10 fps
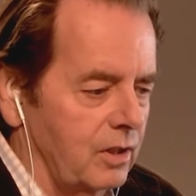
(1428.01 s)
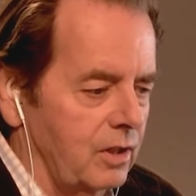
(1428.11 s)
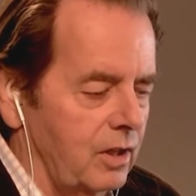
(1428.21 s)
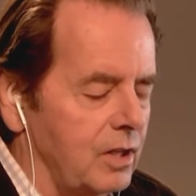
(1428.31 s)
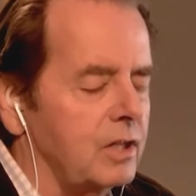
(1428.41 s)

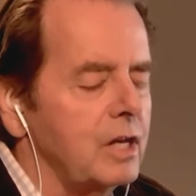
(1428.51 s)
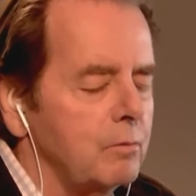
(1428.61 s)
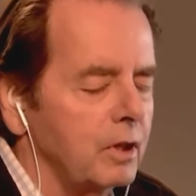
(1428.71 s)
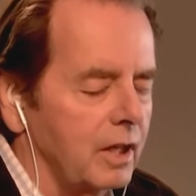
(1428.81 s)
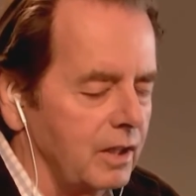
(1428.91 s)

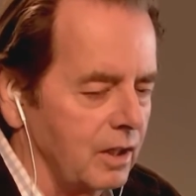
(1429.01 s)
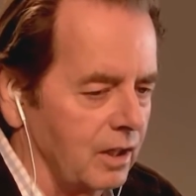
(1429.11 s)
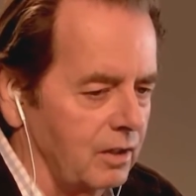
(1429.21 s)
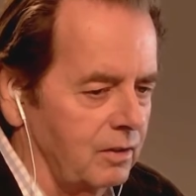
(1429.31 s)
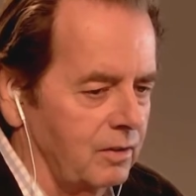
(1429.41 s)
intimidating
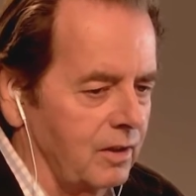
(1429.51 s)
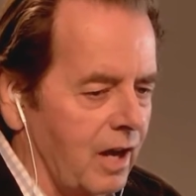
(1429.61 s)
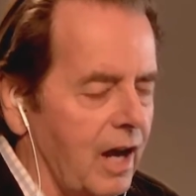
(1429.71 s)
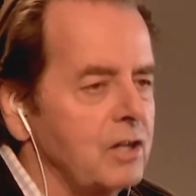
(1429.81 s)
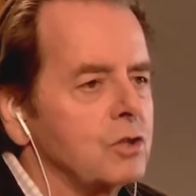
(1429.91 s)

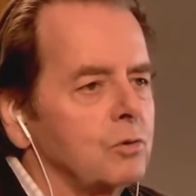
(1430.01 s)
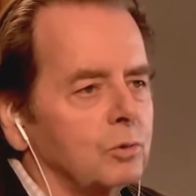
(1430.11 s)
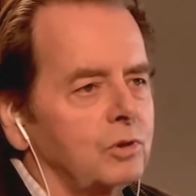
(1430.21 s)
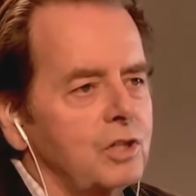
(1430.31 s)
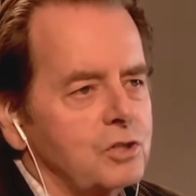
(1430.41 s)
high school
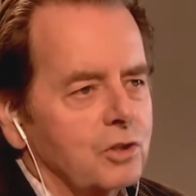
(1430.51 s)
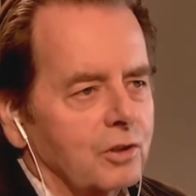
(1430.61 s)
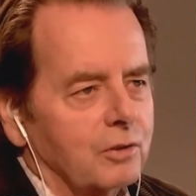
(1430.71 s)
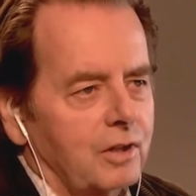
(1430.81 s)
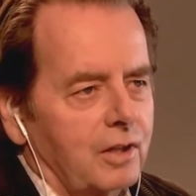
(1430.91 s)
teacher
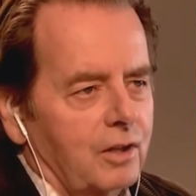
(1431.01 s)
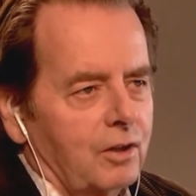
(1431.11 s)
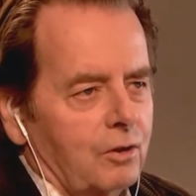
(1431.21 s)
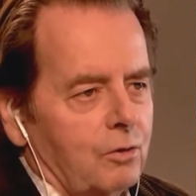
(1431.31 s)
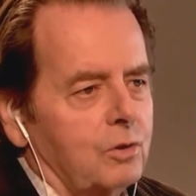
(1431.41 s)

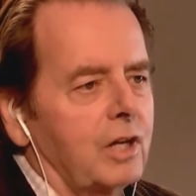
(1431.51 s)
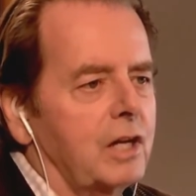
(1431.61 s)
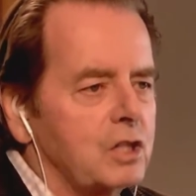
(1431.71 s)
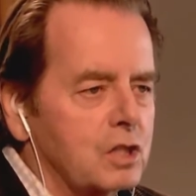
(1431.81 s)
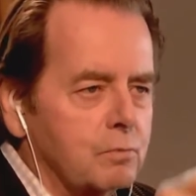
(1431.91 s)
who
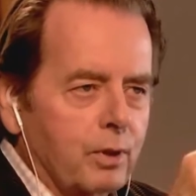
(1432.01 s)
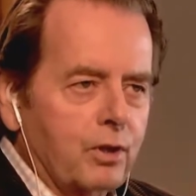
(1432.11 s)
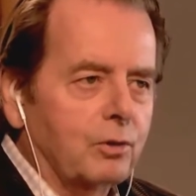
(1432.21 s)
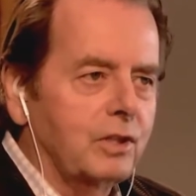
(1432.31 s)
takes Spicoli to